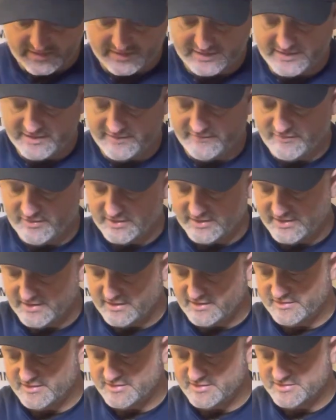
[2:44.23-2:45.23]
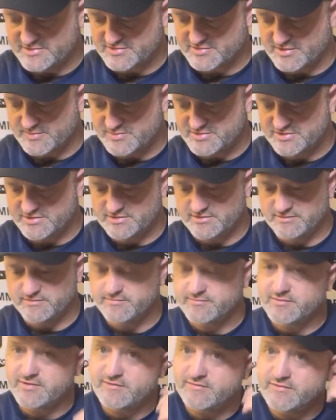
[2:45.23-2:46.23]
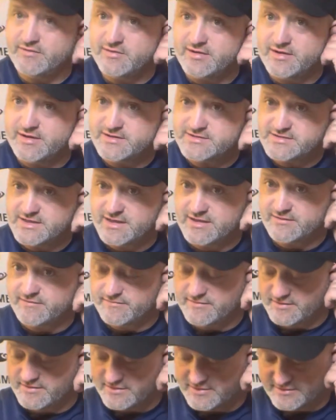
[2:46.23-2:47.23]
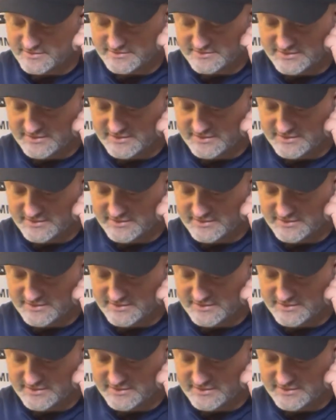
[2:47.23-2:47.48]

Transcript: I'll leave a link in the description if you guys have, uh,